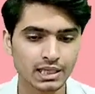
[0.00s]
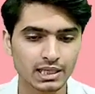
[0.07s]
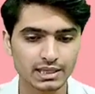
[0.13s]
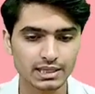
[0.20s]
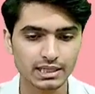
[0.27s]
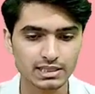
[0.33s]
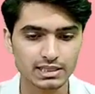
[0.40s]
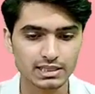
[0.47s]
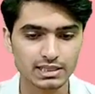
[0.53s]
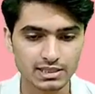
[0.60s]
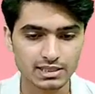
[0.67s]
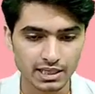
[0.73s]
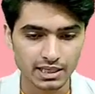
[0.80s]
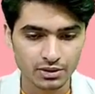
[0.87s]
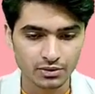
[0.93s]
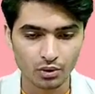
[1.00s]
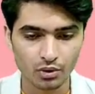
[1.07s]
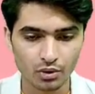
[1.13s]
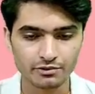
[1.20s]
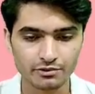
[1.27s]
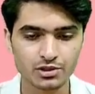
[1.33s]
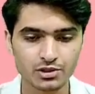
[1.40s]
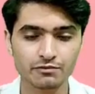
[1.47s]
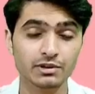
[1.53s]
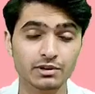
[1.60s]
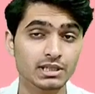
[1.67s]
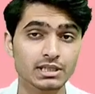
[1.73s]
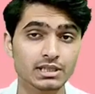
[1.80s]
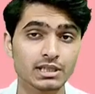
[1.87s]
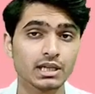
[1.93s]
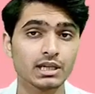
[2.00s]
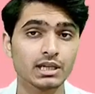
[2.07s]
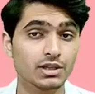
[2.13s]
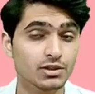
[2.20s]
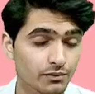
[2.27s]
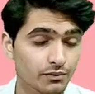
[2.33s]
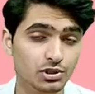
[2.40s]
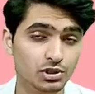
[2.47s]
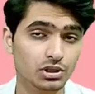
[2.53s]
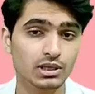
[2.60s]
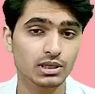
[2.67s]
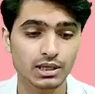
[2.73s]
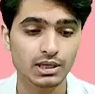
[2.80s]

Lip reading: that is the sign of esophageal